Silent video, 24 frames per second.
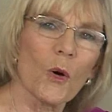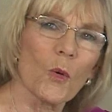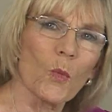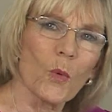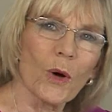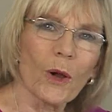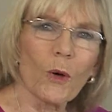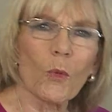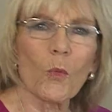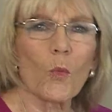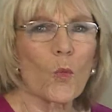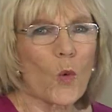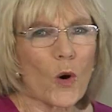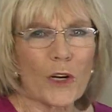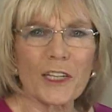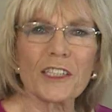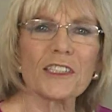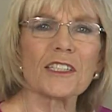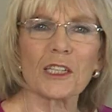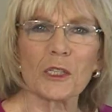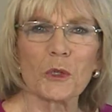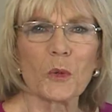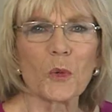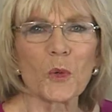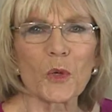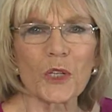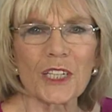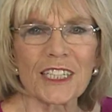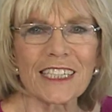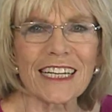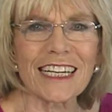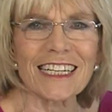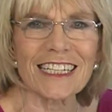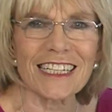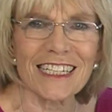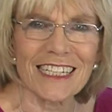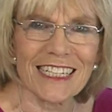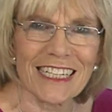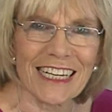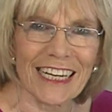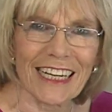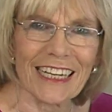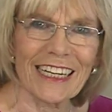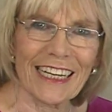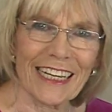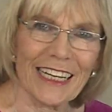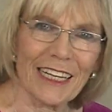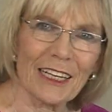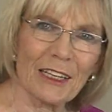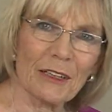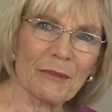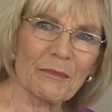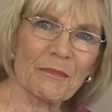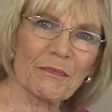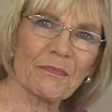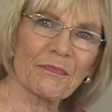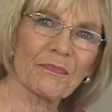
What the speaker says: Well, what is a coordinated technique?